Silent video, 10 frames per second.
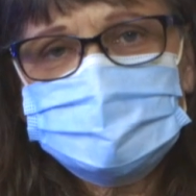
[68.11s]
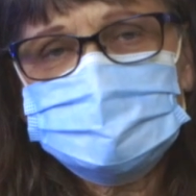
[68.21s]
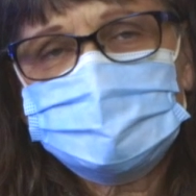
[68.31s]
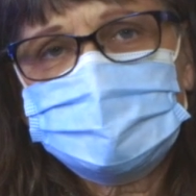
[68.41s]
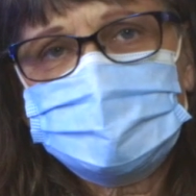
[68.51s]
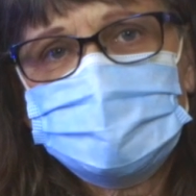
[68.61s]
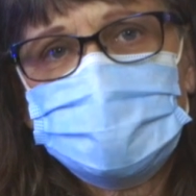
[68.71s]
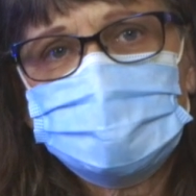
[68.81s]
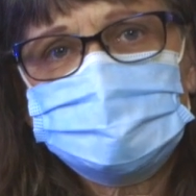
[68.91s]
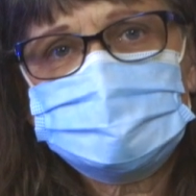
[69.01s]
explain
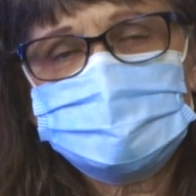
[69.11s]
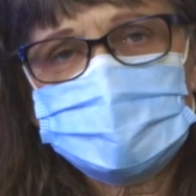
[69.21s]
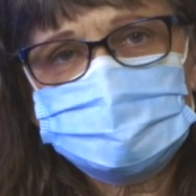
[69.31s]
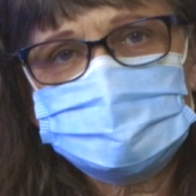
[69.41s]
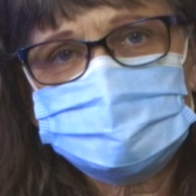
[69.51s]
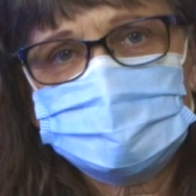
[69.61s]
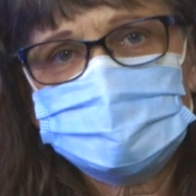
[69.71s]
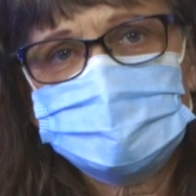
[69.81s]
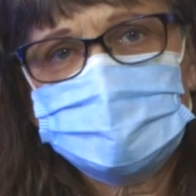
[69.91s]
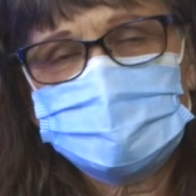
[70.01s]
how spouses
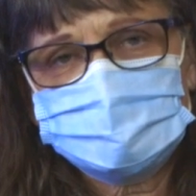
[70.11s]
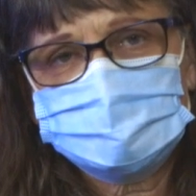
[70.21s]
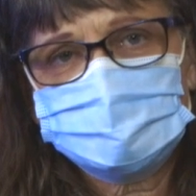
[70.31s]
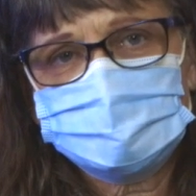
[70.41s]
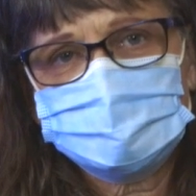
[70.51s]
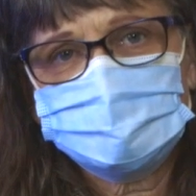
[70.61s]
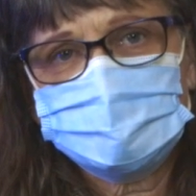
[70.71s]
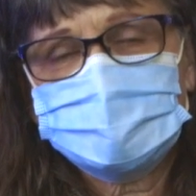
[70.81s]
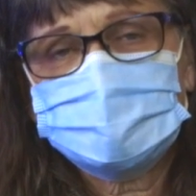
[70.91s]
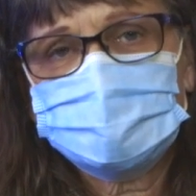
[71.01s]
are eligible for
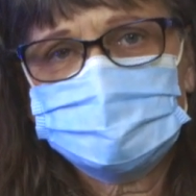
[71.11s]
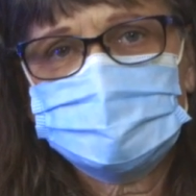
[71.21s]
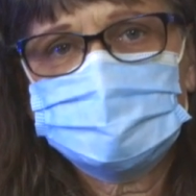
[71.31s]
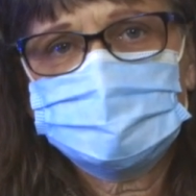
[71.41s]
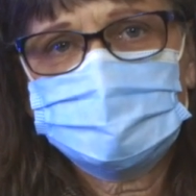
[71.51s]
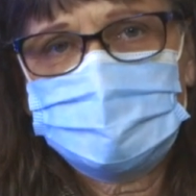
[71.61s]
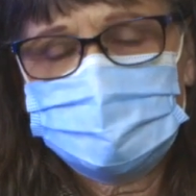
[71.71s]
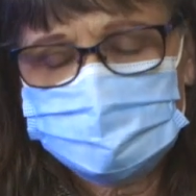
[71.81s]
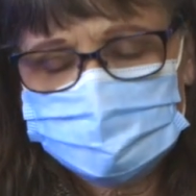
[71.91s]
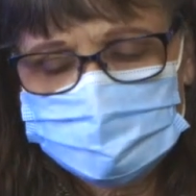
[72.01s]
our health care
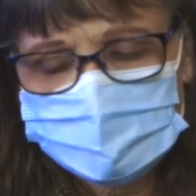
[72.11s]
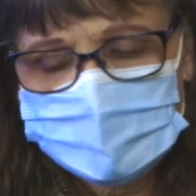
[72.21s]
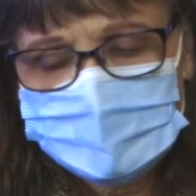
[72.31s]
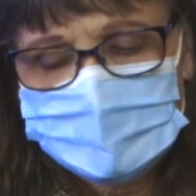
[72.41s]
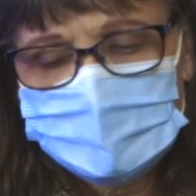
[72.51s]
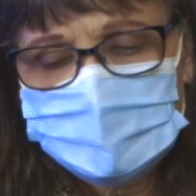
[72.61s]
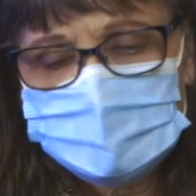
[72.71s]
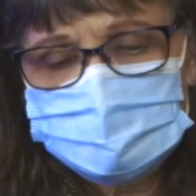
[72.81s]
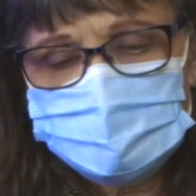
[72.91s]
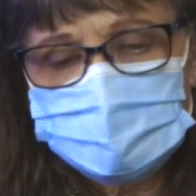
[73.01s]
plan.
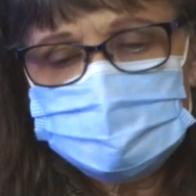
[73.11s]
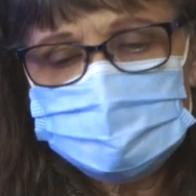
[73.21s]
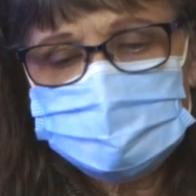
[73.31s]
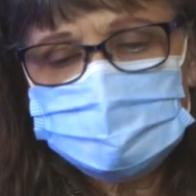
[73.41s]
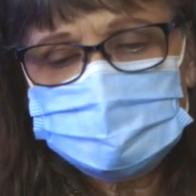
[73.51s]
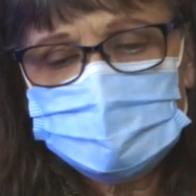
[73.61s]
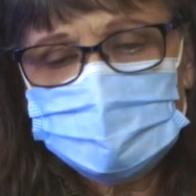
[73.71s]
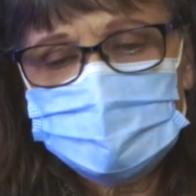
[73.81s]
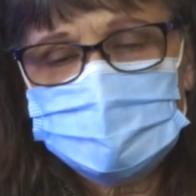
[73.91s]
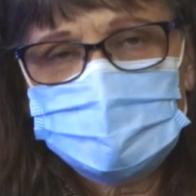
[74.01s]
Spouses
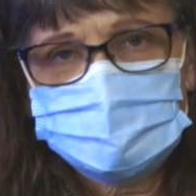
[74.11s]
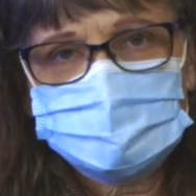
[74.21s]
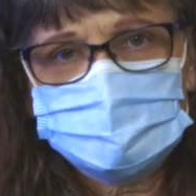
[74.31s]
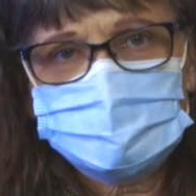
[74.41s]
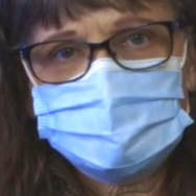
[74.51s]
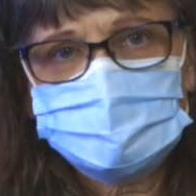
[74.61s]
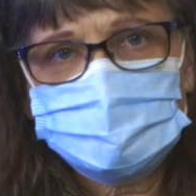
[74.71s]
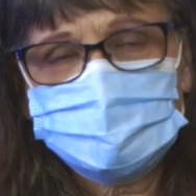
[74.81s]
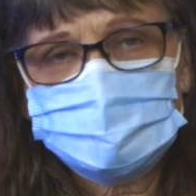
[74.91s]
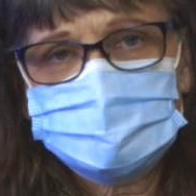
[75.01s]
are eligible
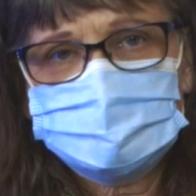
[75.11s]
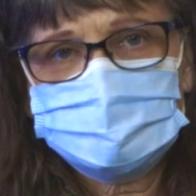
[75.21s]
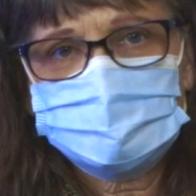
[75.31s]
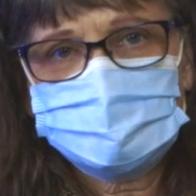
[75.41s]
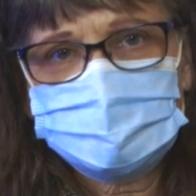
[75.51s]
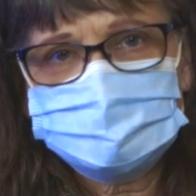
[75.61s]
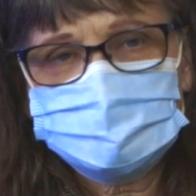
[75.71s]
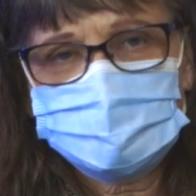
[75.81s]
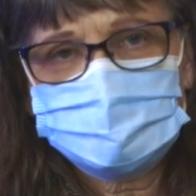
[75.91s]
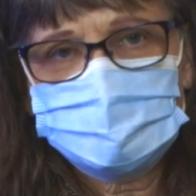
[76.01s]
according to the plan
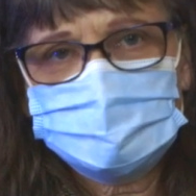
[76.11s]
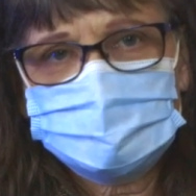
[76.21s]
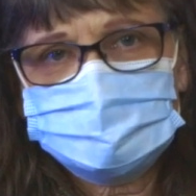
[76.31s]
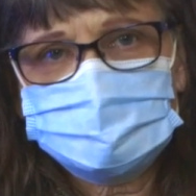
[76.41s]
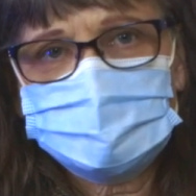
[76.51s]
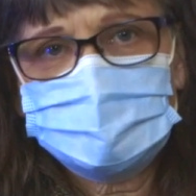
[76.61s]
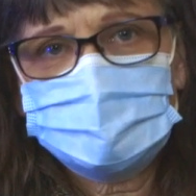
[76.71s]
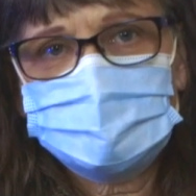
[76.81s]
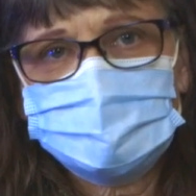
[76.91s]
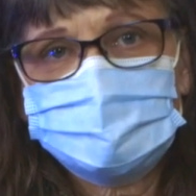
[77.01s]
document
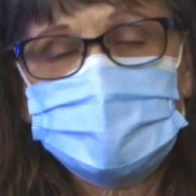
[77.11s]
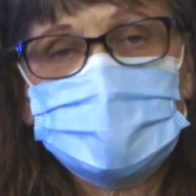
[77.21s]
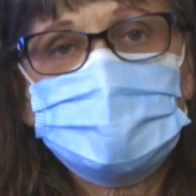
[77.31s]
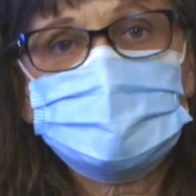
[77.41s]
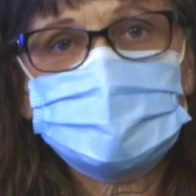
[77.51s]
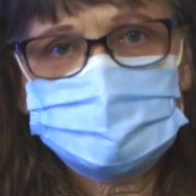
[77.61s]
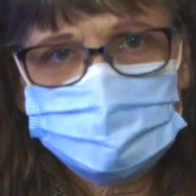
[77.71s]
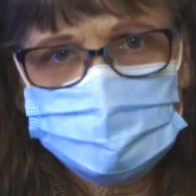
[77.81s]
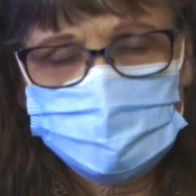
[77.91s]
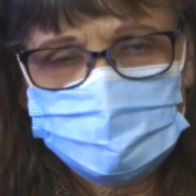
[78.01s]
if they are
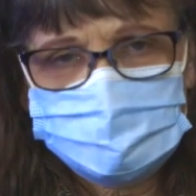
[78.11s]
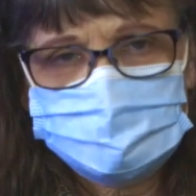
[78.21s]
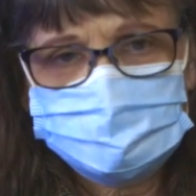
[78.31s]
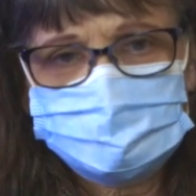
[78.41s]
unemployed.